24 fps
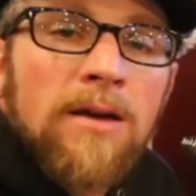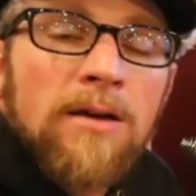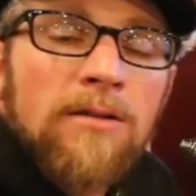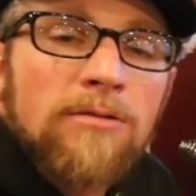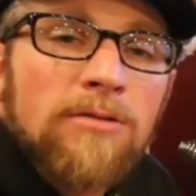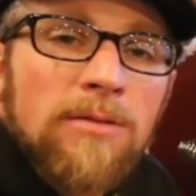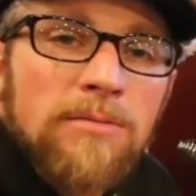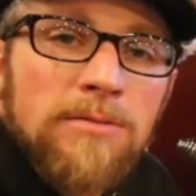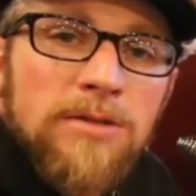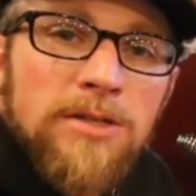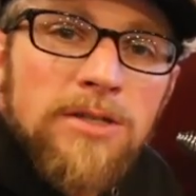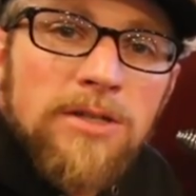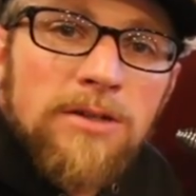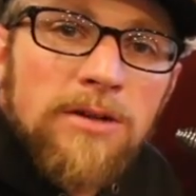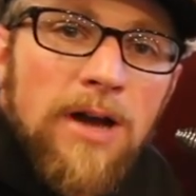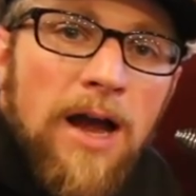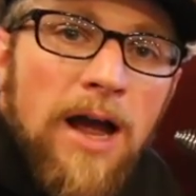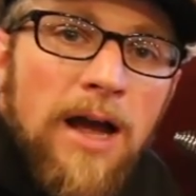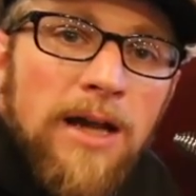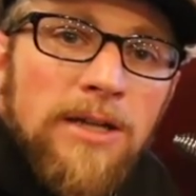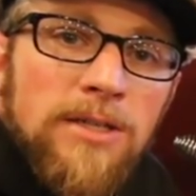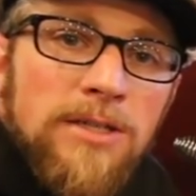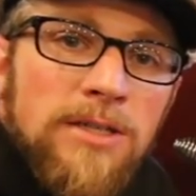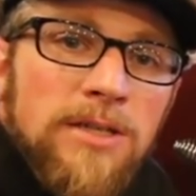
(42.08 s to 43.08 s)
from
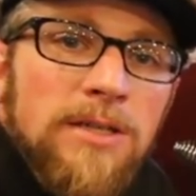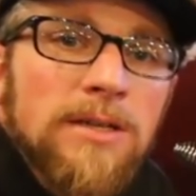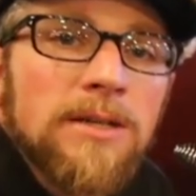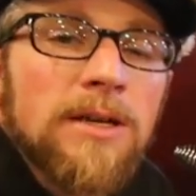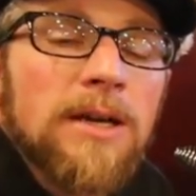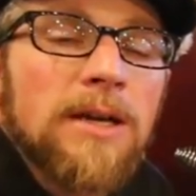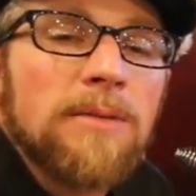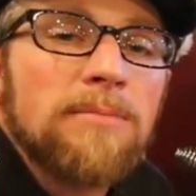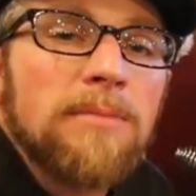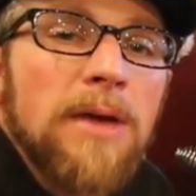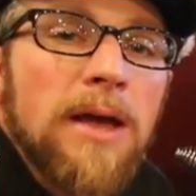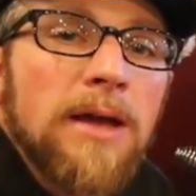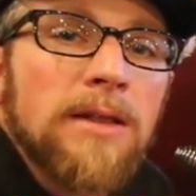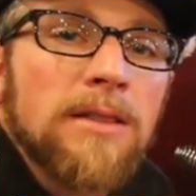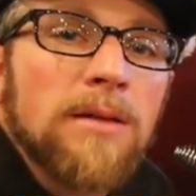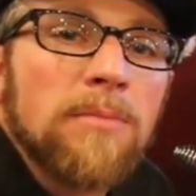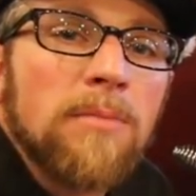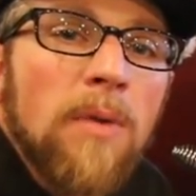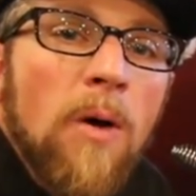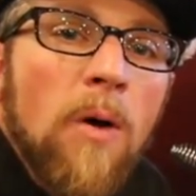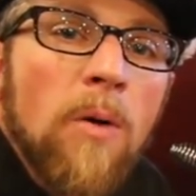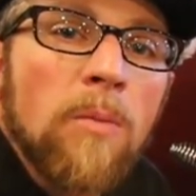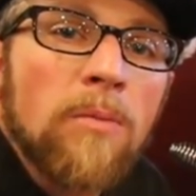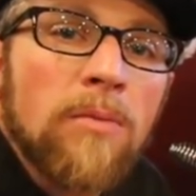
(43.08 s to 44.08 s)
scratch and made the
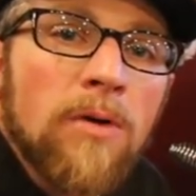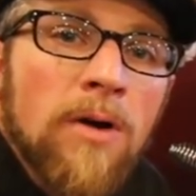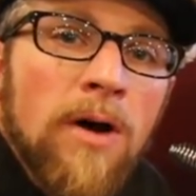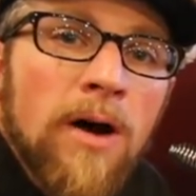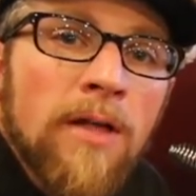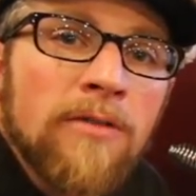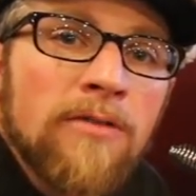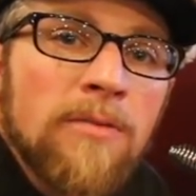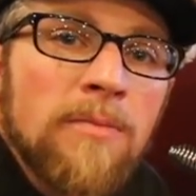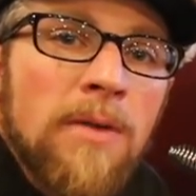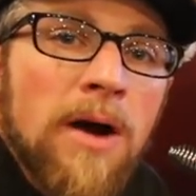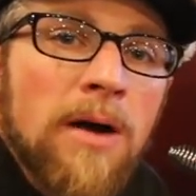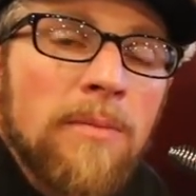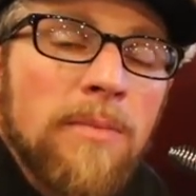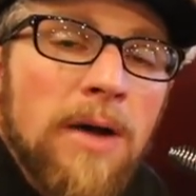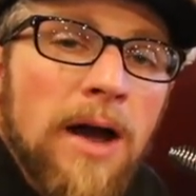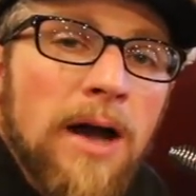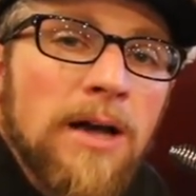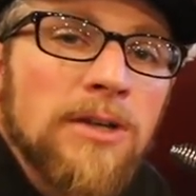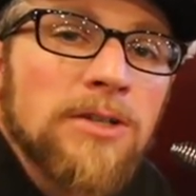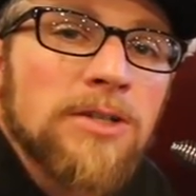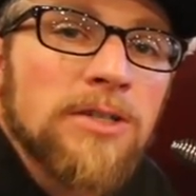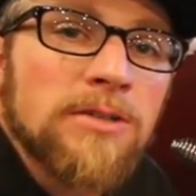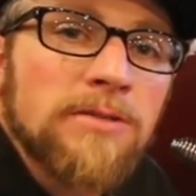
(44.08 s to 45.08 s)
bone broth from our
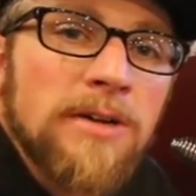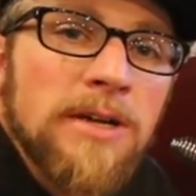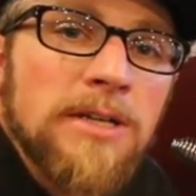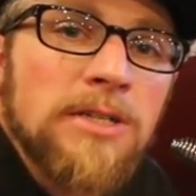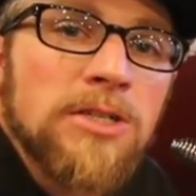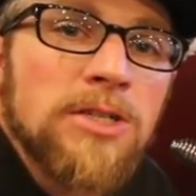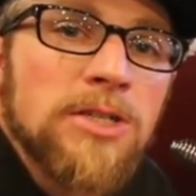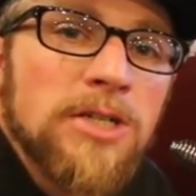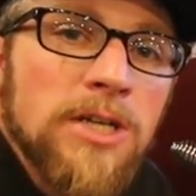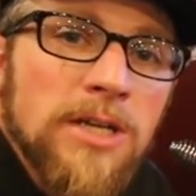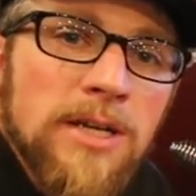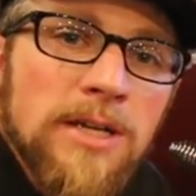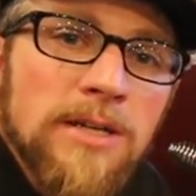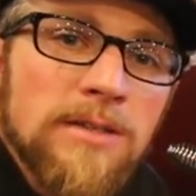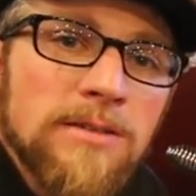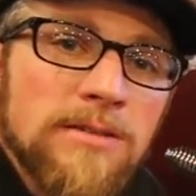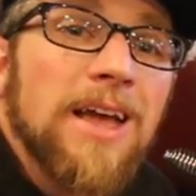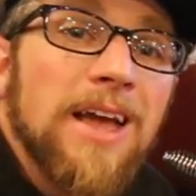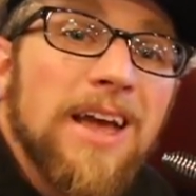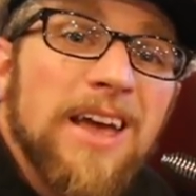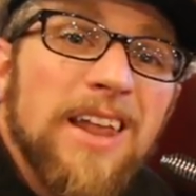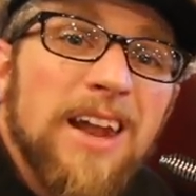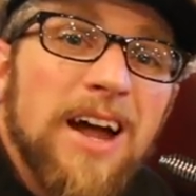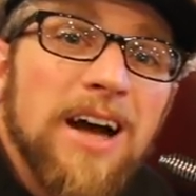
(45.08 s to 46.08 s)
pasture-raised chicken.
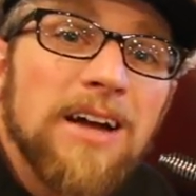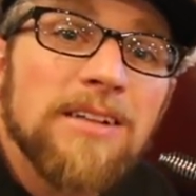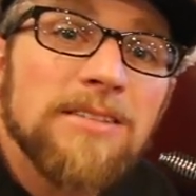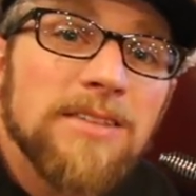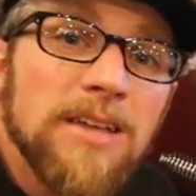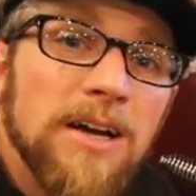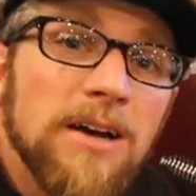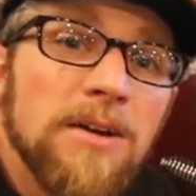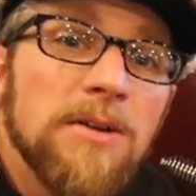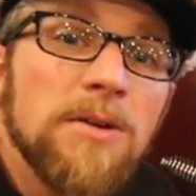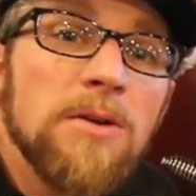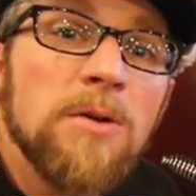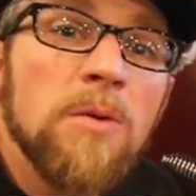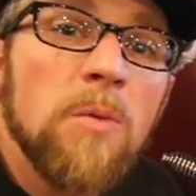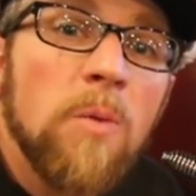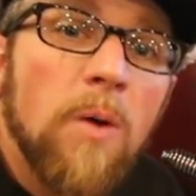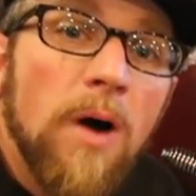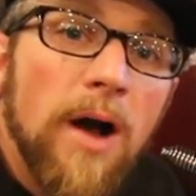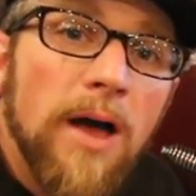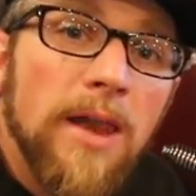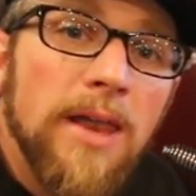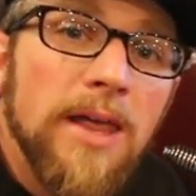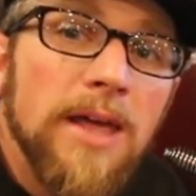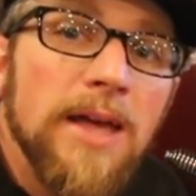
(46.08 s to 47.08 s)
And I'll tell you
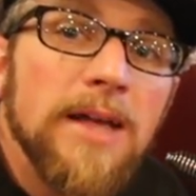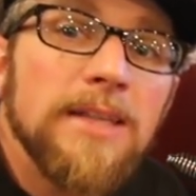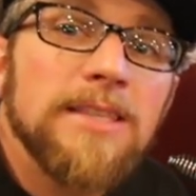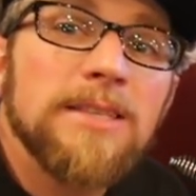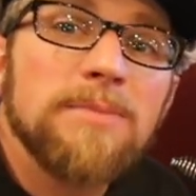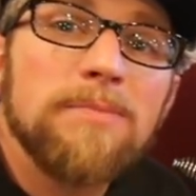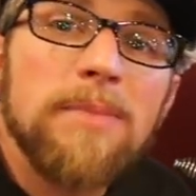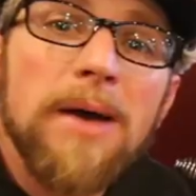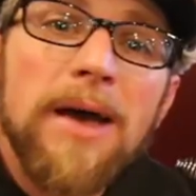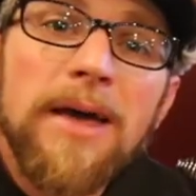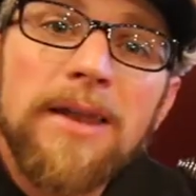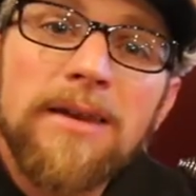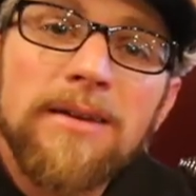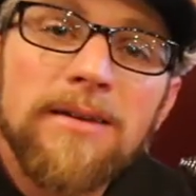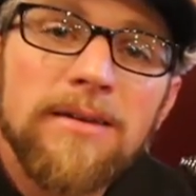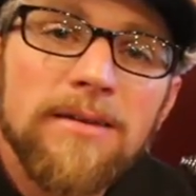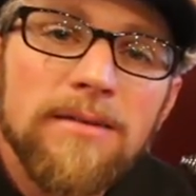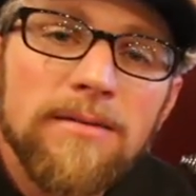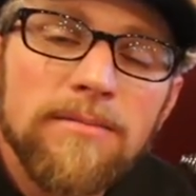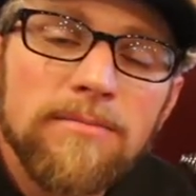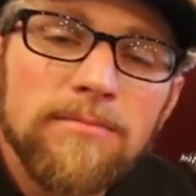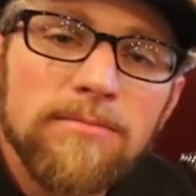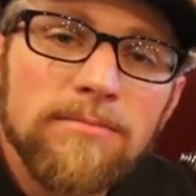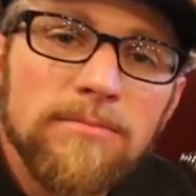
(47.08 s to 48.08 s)
what, it's been
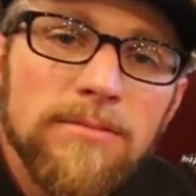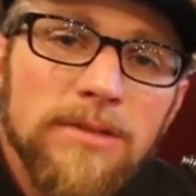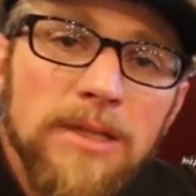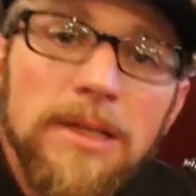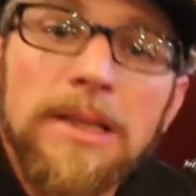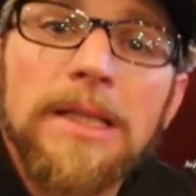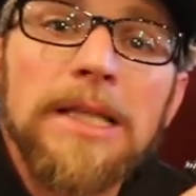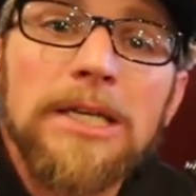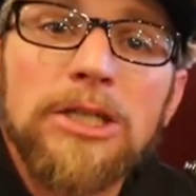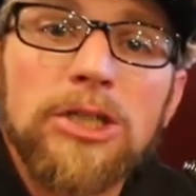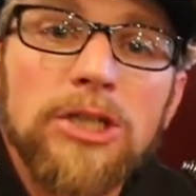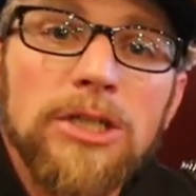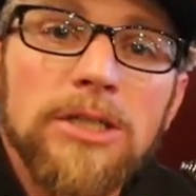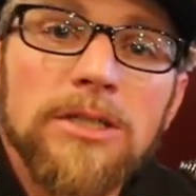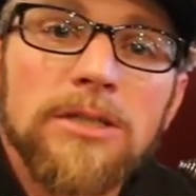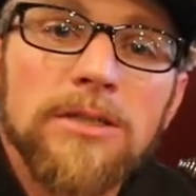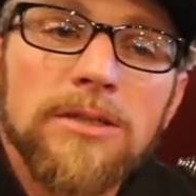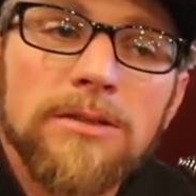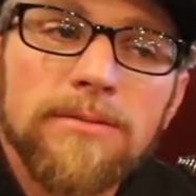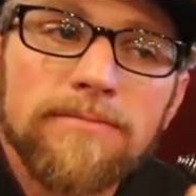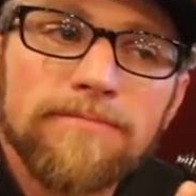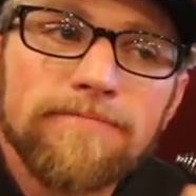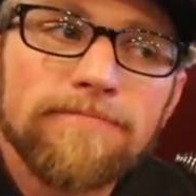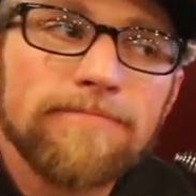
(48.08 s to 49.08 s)

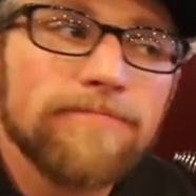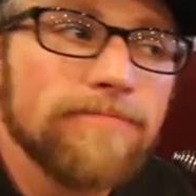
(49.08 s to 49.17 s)
delicious.